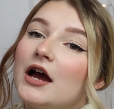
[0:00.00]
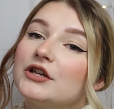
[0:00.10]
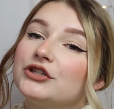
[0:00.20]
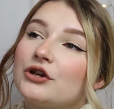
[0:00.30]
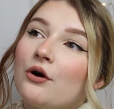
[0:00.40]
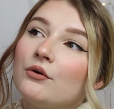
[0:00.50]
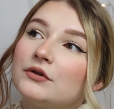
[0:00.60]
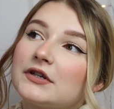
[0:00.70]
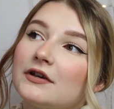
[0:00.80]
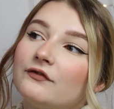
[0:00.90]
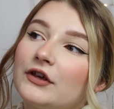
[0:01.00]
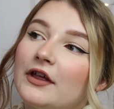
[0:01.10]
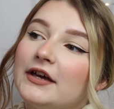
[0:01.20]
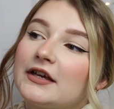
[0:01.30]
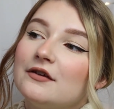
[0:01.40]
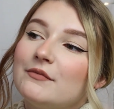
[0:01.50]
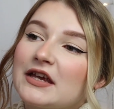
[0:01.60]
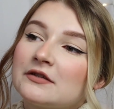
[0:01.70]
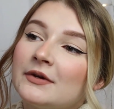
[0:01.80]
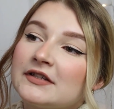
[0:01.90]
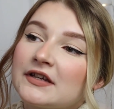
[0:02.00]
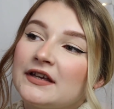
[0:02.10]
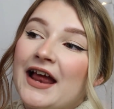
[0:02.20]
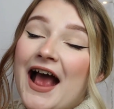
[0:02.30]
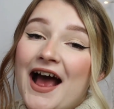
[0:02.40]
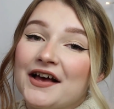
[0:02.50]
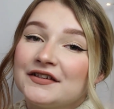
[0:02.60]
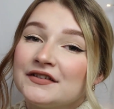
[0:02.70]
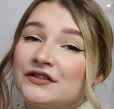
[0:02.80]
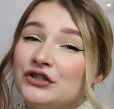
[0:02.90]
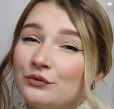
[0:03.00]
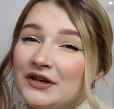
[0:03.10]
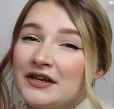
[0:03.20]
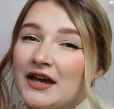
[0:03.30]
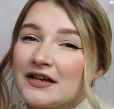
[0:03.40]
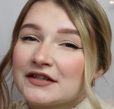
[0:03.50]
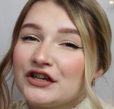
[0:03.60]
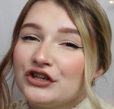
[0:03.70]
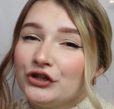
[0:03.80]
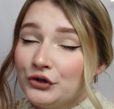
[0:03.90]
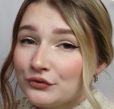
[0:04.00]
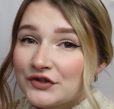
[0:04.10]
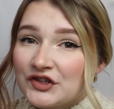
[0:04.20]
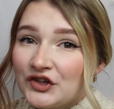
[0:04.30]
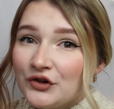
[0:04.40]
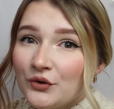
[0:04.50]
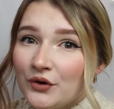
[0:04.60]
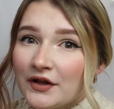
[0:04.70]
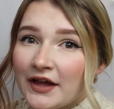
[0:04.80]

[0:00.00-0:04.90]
I don't feel like it makes my skin as dewy as it used to.